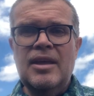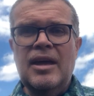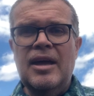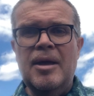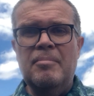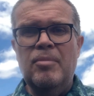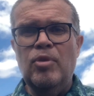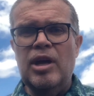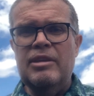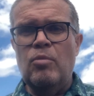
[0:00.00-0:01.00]
Um,
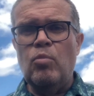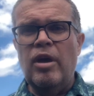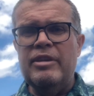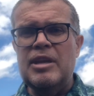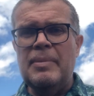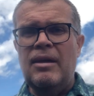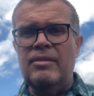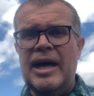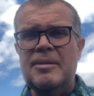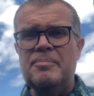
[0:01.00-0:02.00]
not even worried about
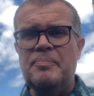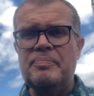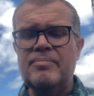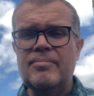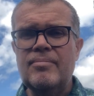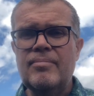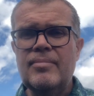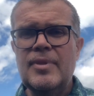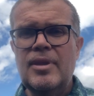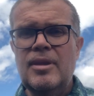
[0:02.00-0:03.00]
that.
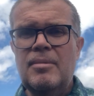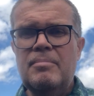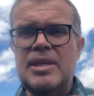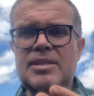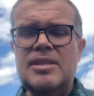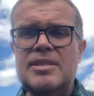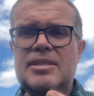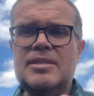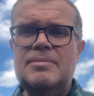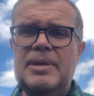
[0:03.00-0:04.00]
But it's a
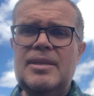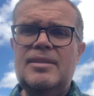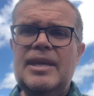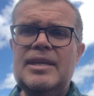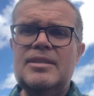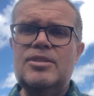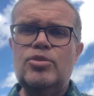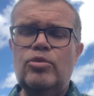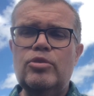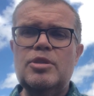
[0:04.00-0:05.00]
big thing to
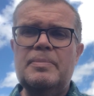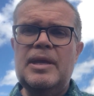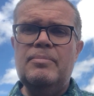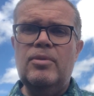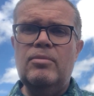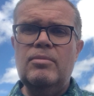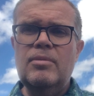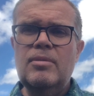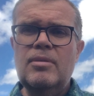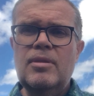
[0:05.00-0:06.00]
talk to people.
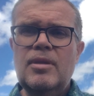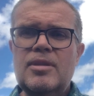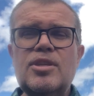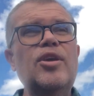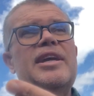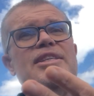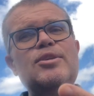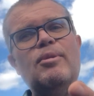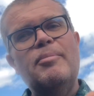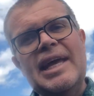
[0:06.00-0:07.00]
It's a lot
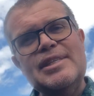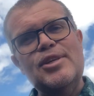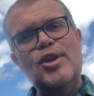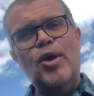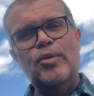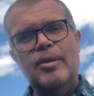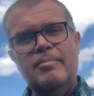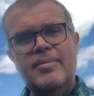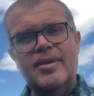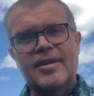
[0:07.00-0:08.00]
easier when we get to know
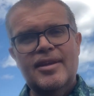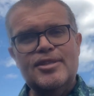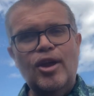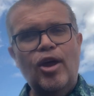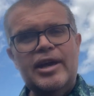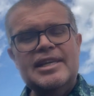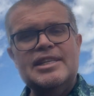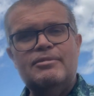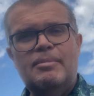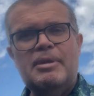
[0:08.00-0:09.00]
them. It's a lot
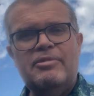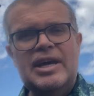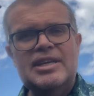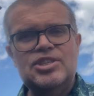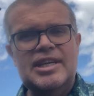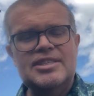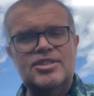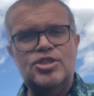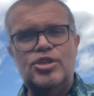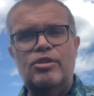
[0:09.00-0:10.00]
easier when we've had chance
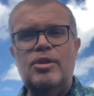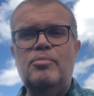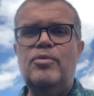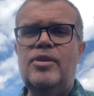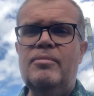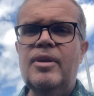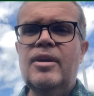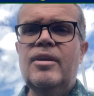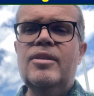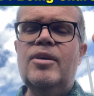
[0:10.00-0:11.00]
to show them that,
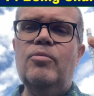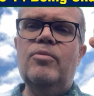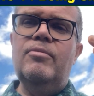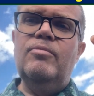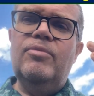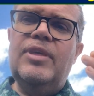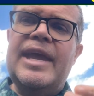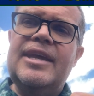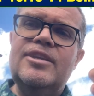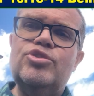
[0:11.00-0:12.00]
that
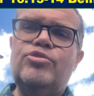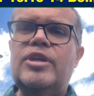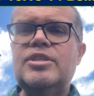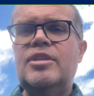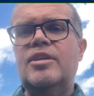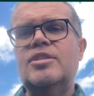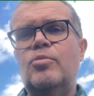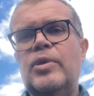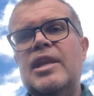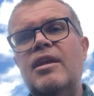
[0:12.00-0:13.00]
they can trust us,
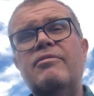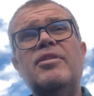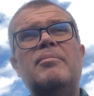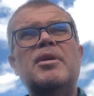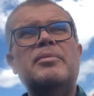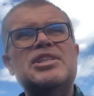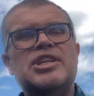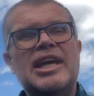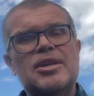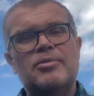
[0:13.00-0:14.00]
that we love them, that we're
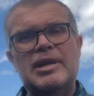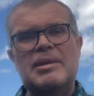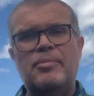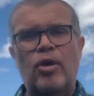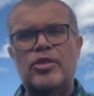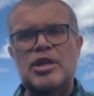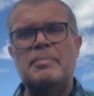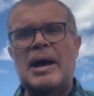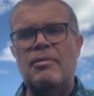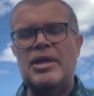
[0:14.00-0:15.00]
genuinely bothered
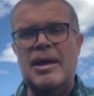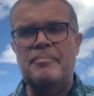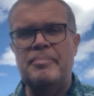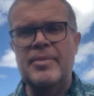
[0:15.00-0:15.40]
about them.